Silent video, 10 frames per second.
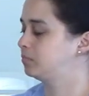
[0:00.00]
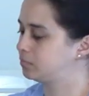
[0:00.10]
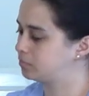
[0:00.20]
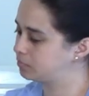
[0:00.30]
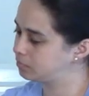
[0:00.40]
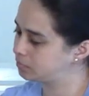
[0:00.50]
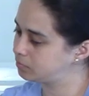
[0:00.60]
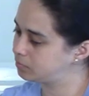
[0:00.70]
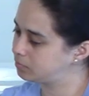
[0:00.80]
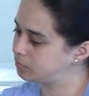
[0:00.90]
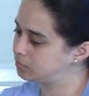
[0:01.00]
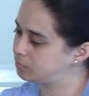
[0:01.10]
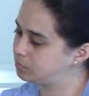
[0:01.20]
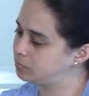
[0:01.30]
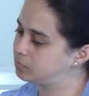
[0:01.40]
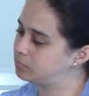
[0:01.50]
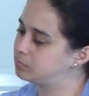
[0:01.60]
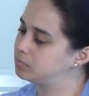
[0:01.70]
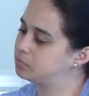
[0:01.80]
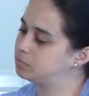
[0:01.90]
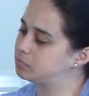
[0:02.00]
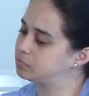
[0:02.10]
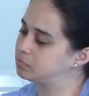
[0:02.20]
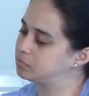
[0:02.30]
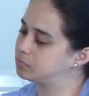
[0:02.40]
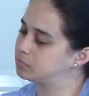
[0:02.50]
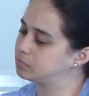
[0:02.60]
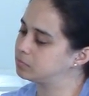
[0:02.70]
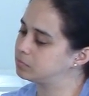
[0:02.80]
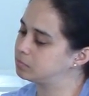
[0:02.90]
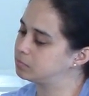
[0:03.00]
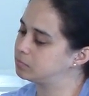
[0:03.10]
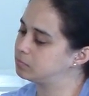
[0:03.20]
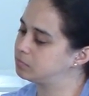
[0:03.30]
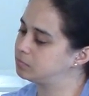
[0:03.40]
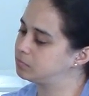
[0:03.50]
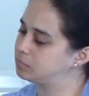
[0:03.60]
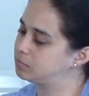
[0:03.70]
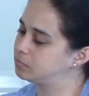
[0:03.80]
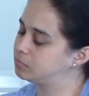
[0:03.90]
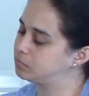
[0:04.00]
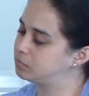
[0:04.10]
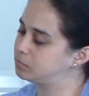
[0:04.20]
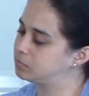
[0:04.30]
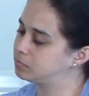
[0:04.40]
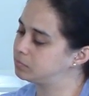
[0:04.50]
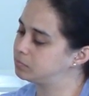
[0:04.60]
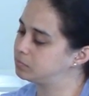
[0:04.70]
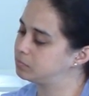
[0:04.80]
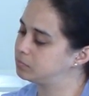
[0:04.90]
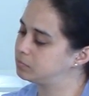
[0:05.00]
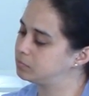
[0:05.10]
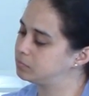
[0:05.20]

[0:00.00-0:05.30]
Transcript: (not speaking)